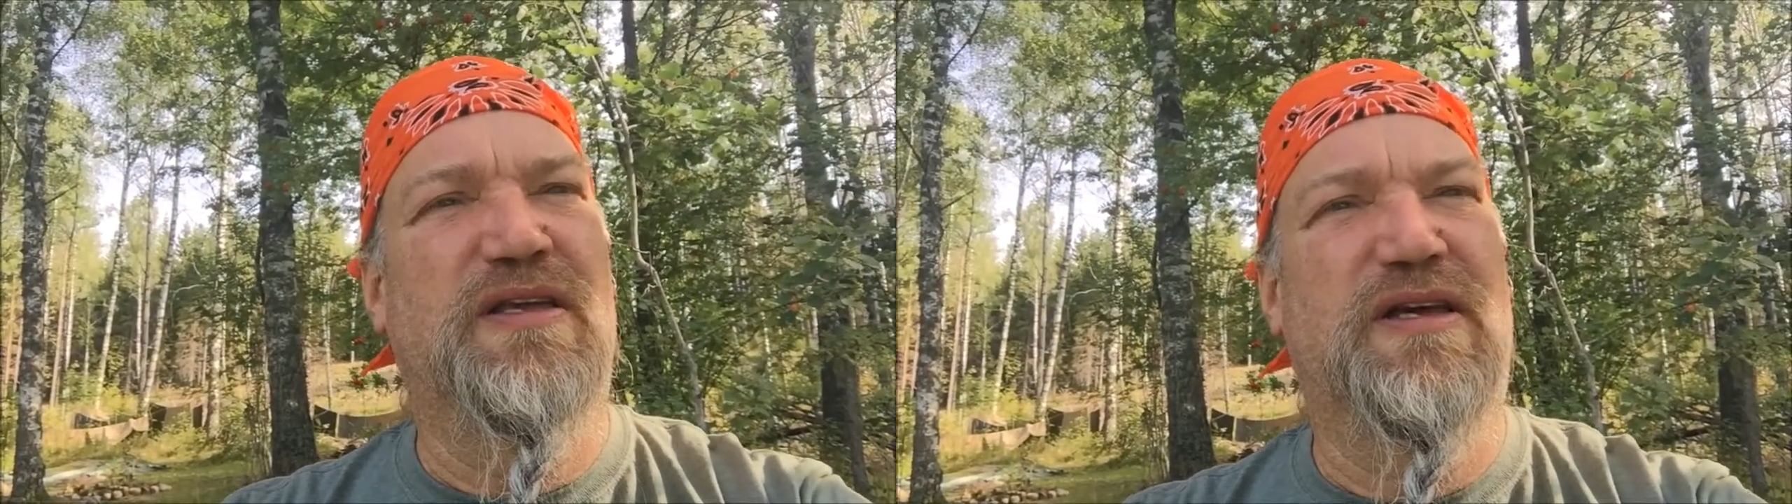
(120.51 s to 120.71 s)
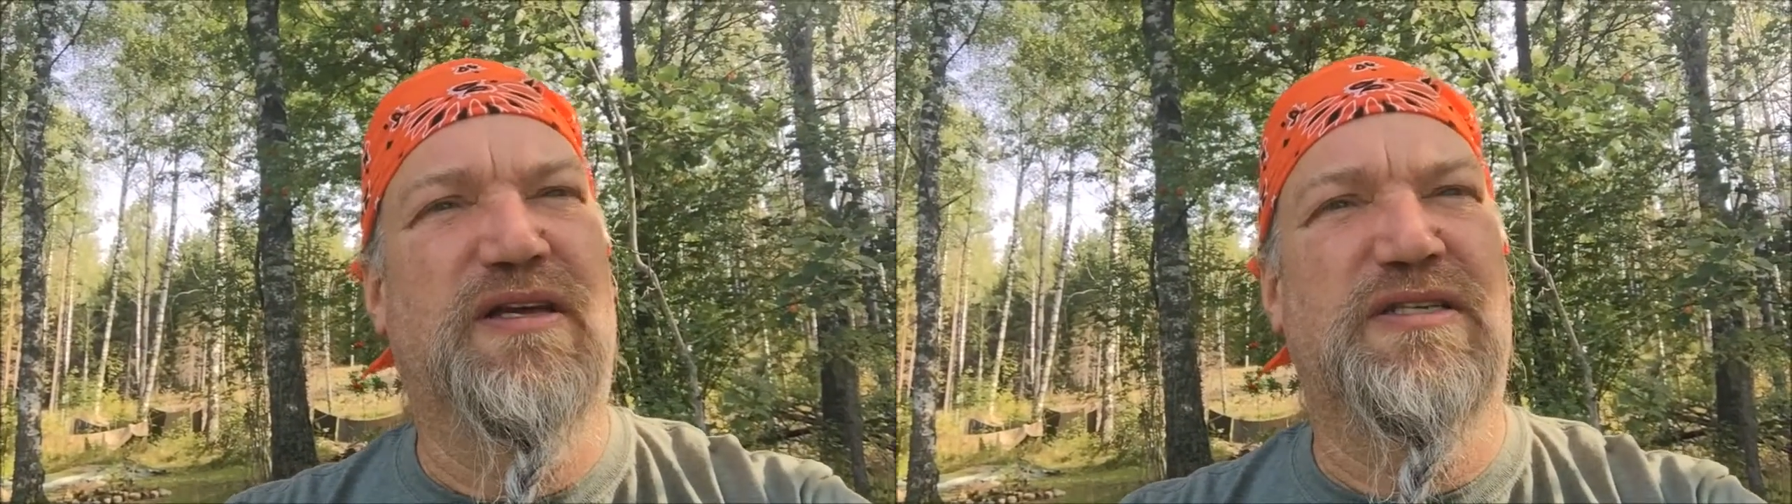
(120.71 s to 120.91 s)

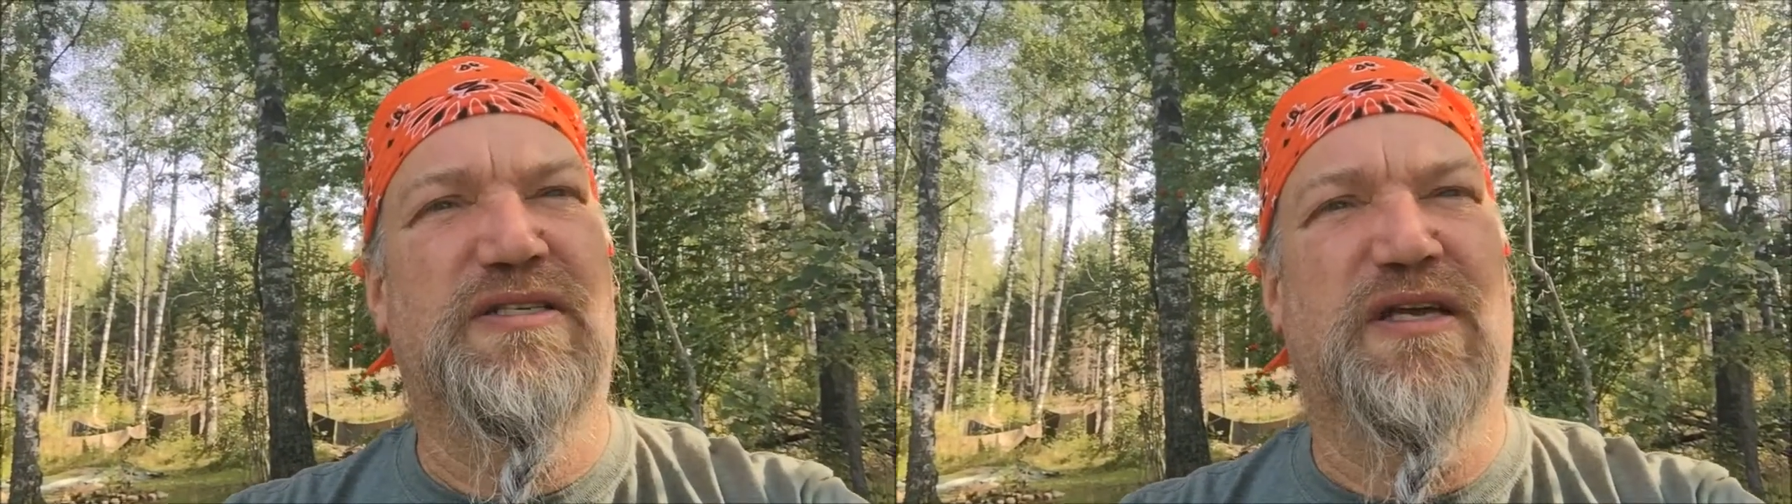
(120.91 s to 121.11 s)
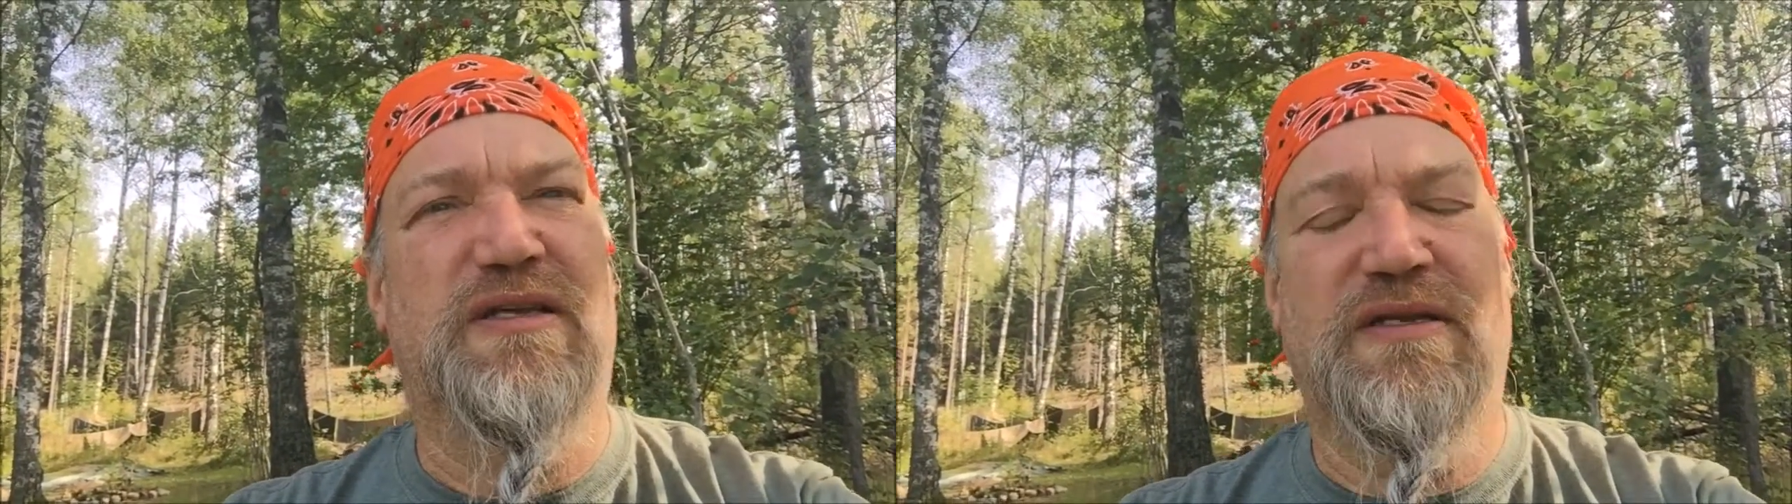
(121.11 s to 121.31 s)

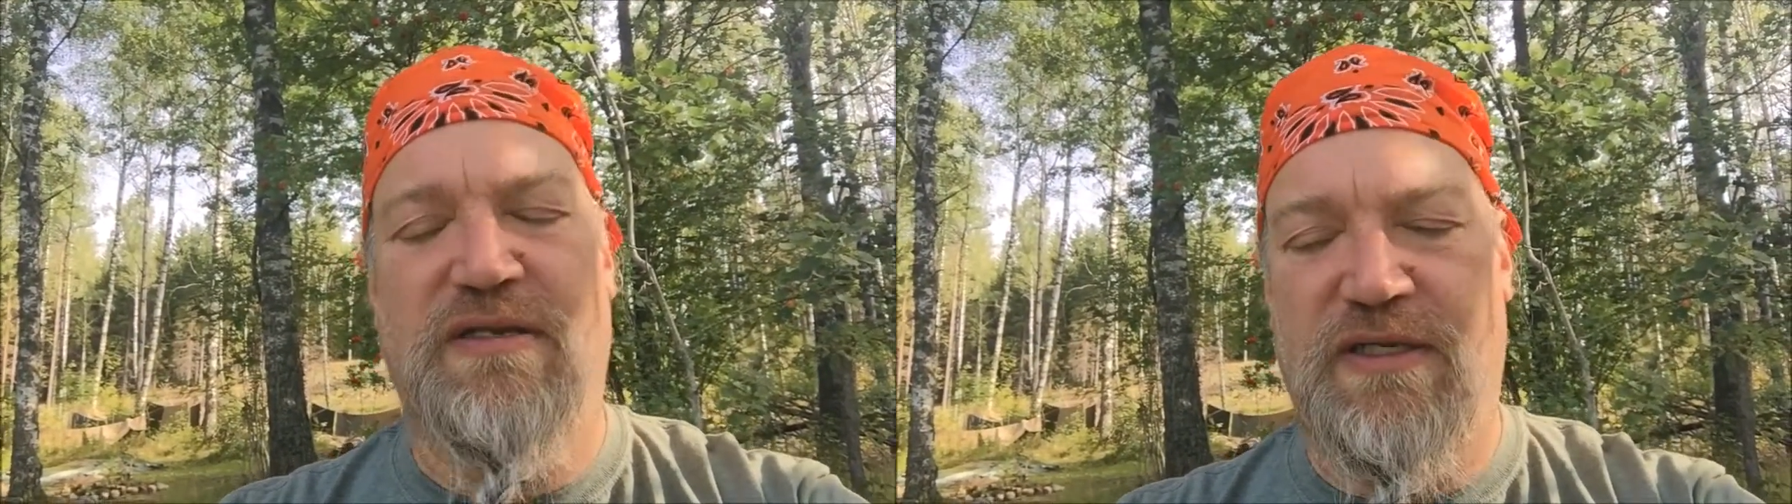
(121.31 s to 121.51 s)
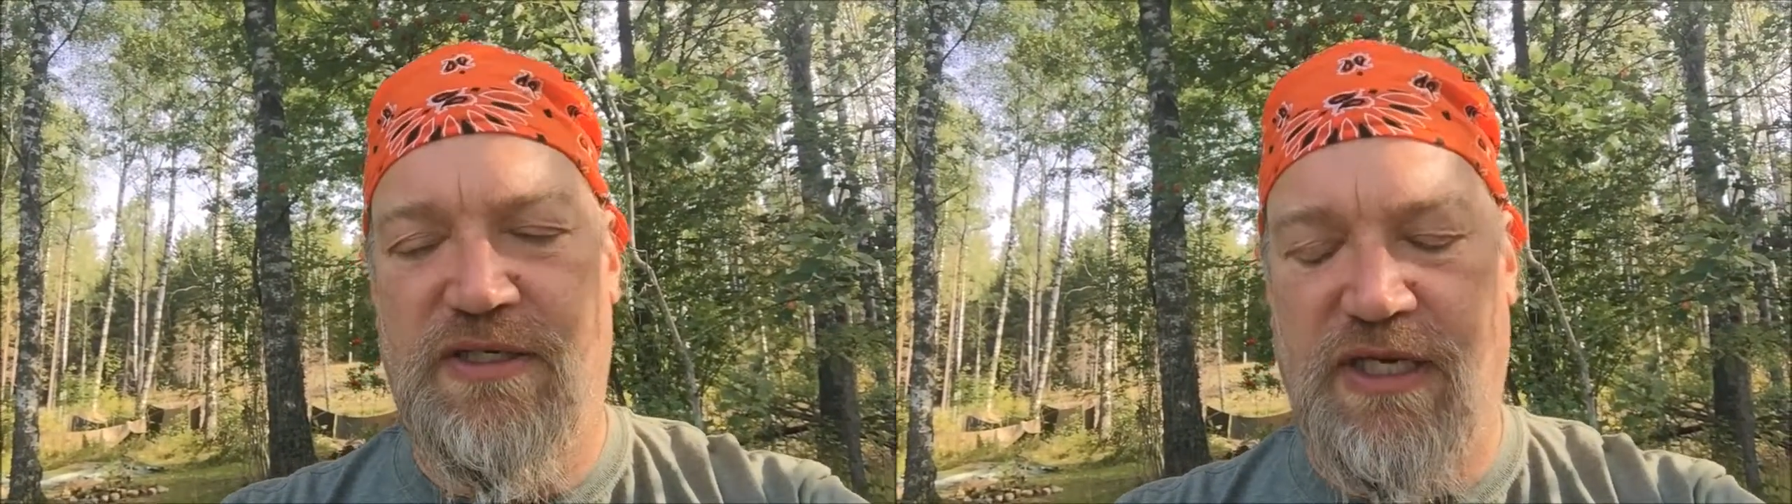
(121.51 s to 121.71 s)
youngest
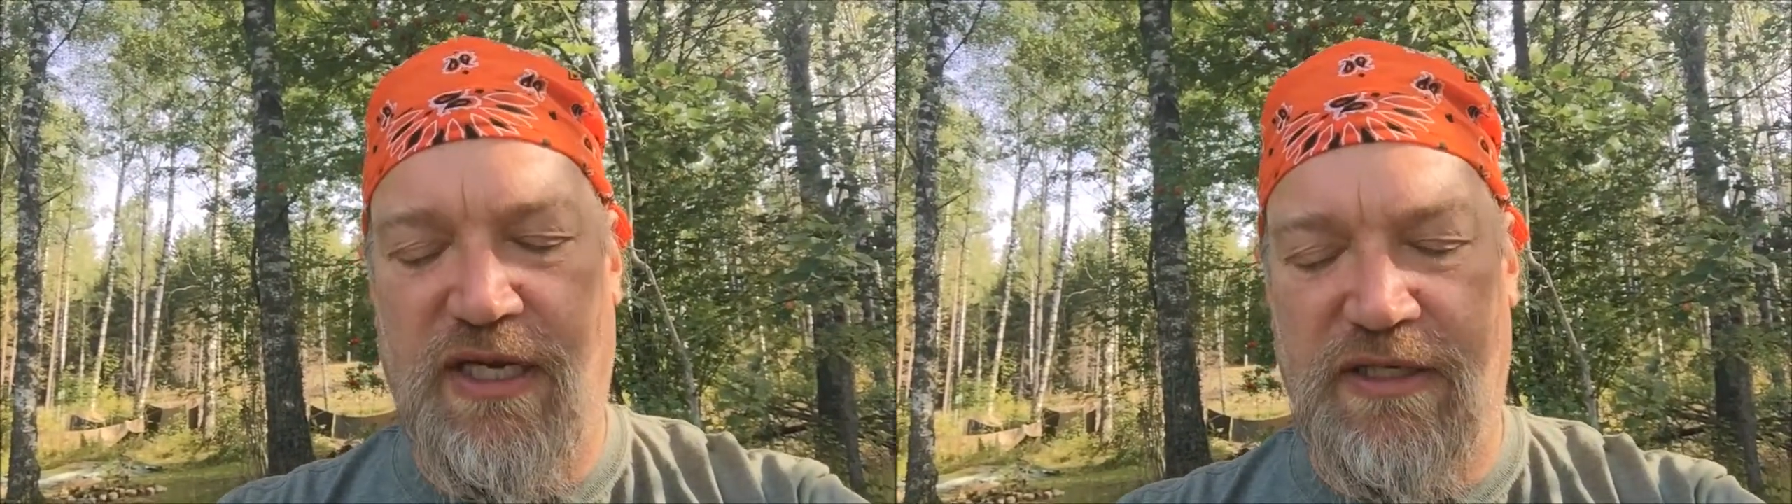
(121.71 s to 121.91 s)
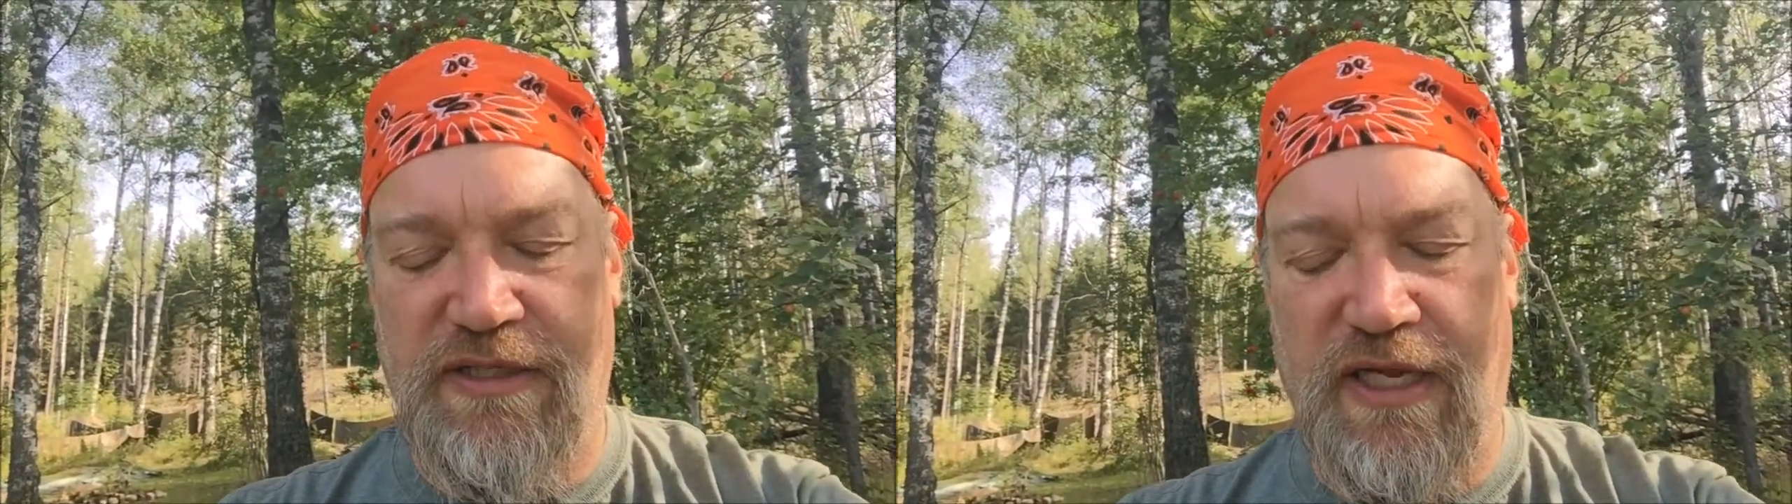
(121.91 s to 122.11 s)
son that she
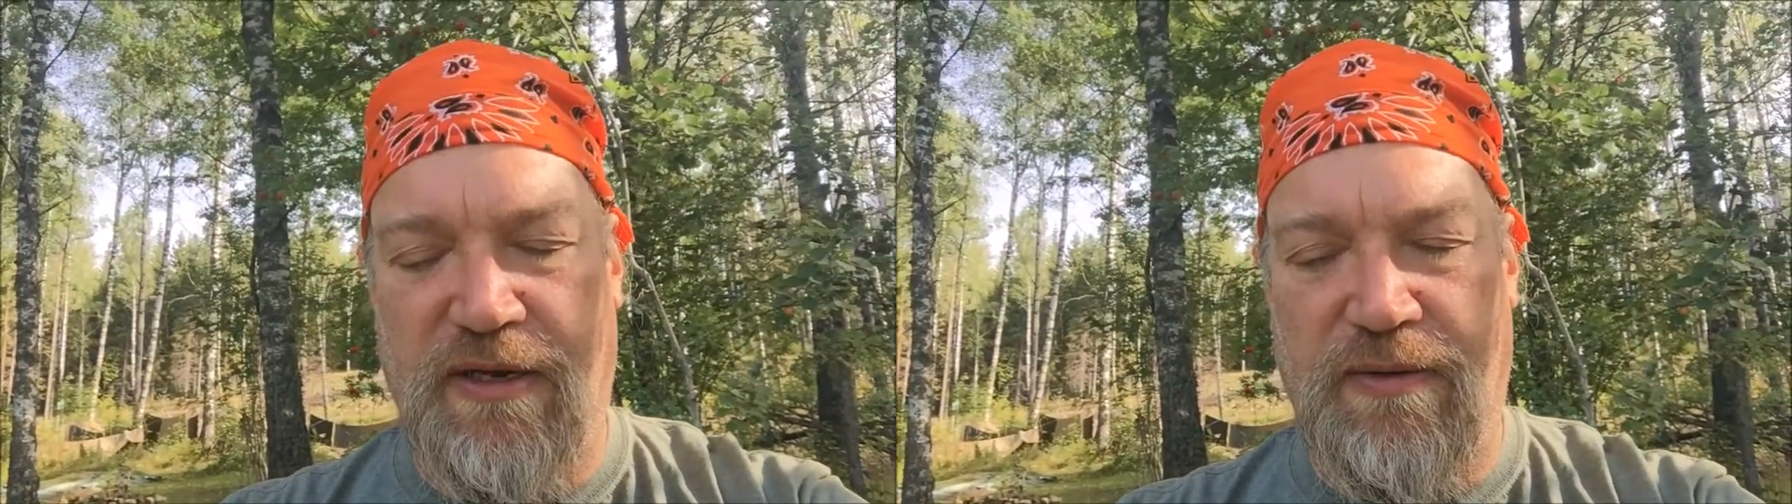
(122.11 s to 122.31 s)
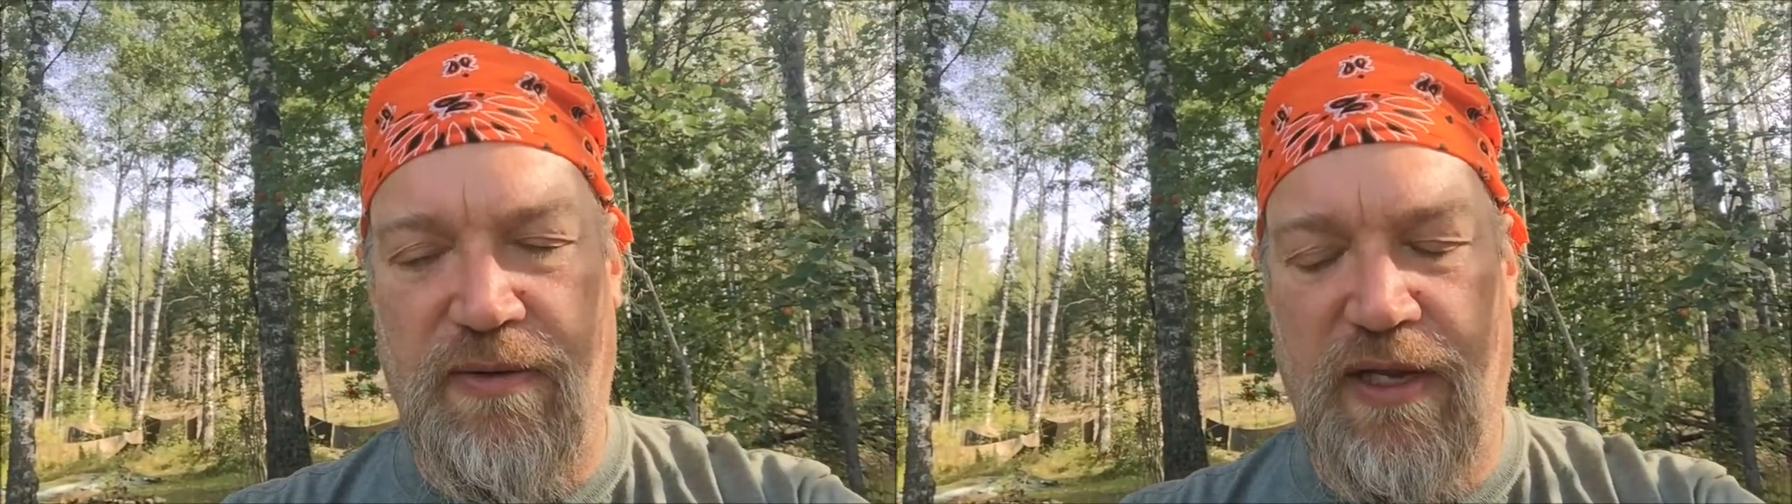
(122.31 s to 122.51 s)
has
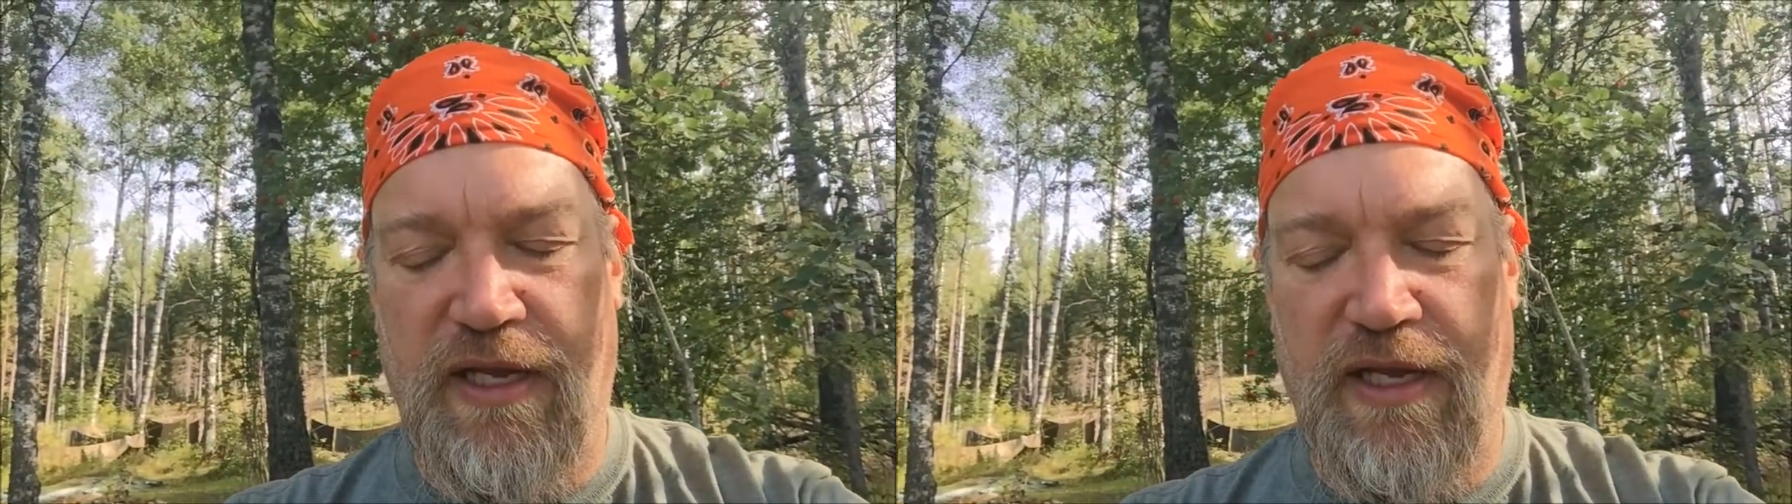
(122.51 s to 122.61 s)
now.